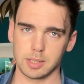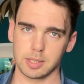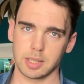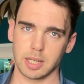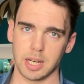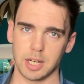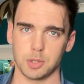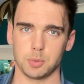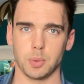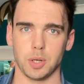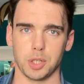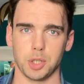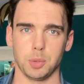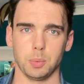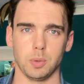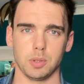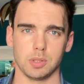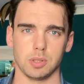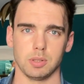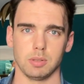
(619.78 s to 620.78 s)
is a case where she
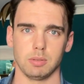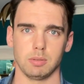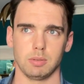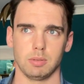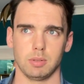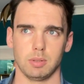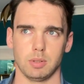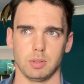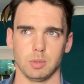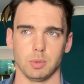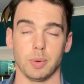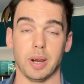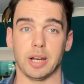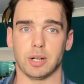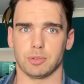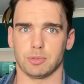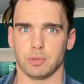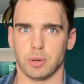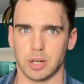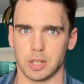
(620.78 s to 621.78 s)
wasn't
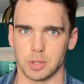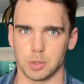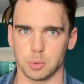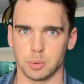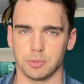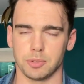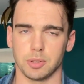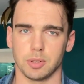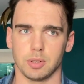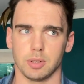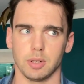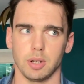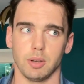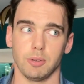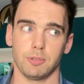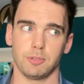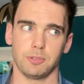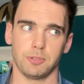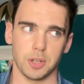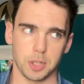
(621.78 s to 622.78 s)
direct friends with an
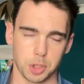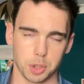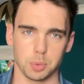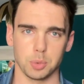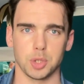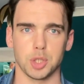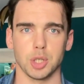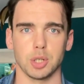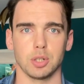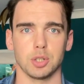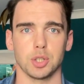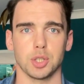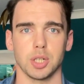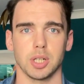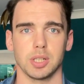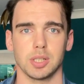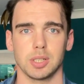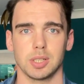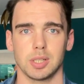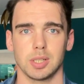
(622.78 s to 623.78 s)
official
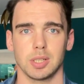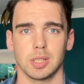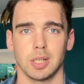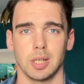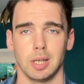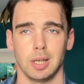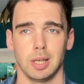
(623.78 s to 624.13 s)
geologist,